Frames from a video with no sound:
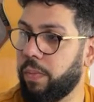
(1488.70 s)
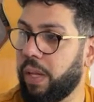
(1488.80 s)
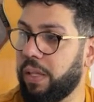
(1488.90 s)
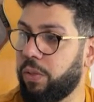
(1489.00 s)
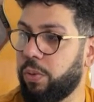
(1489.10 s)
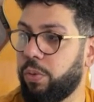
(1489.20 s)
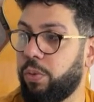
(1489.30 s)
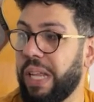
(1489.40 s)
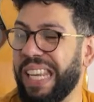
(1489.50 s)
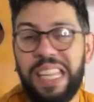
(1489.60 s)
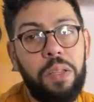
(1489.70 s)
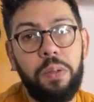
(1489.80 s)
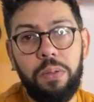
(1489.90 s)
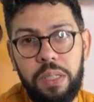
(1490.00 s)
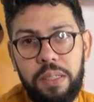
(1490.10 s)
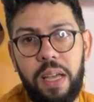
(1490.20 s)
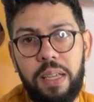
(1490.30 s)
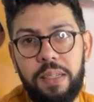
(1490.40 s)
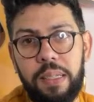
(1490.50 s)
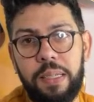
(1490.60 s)
Do they need to these
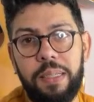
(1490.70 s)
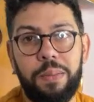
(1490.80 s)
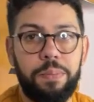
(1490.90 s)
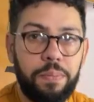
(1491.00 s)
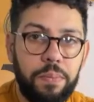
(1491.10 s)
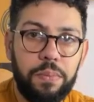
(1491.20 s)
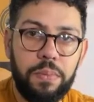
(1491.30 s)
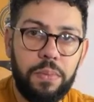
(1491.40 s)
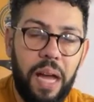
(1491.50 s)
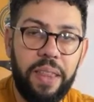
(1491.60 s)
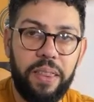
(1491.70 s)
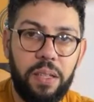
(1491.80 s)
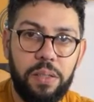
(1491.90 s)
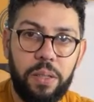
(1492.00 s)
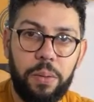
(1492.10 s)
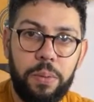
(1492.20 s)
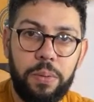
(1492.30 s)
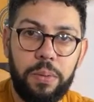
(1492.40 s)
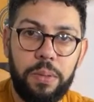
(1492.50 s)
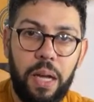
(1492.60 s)
days? I think so.
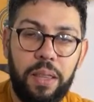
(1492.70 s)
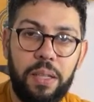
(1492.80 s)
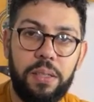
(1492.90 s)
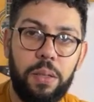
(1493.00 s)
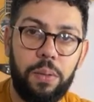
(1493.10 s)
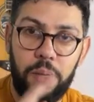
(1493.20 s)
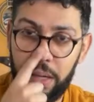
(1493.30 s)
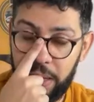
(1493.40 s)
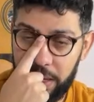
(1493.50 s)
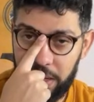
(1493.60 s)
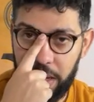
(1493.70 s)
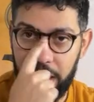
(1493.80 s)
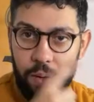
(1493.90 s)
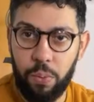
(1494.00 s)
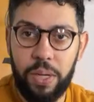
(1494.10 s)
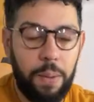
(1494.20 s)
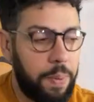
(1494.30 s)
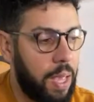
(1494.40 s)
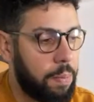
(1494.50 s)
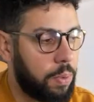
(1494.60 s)
I think so. Would I be
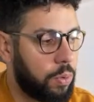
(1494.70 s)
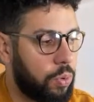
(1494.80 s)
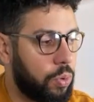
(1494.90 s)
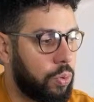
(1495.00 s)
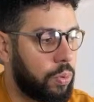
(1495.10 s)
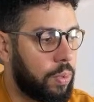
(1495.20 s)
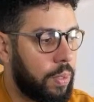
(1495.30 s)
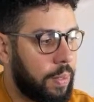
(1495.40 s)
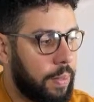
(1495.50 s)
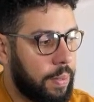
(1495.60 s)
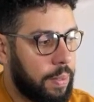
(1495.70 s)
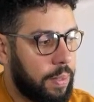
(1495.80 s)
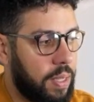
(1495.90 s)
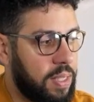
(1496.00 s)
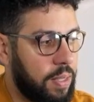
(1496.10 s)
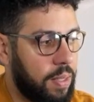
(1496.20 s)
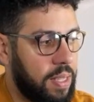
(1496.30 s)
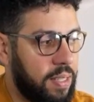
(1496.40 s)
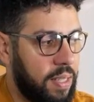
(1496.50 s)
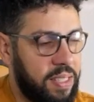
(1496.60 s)
able to?
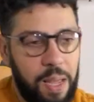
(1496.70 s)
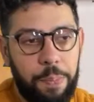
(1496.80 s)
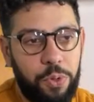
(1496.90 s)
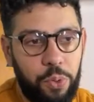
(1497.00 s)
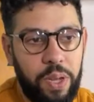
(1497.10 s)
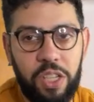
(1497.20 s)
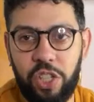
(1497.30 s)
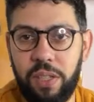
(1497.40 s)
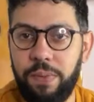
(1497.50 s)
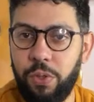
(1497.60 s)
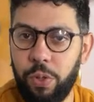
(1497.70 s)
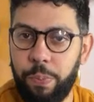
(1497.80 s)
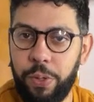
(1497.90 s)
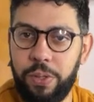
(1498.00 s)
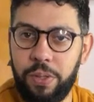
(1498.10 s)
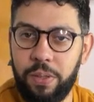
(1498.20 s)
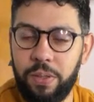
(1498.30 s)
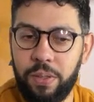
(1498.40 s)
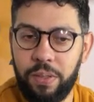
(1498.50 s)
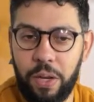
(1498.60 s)
It's up to each individual person
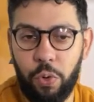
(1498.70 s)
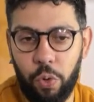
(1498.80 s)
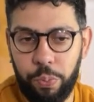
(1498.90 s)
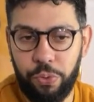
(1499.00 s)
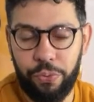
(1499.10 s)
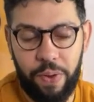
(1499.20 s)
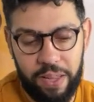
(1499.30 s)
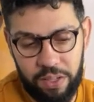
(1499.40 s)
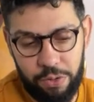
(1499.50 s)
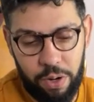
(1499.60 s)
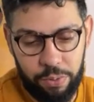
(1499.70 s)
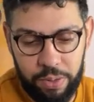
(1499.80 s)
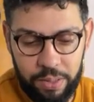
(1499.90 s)
and group to find their own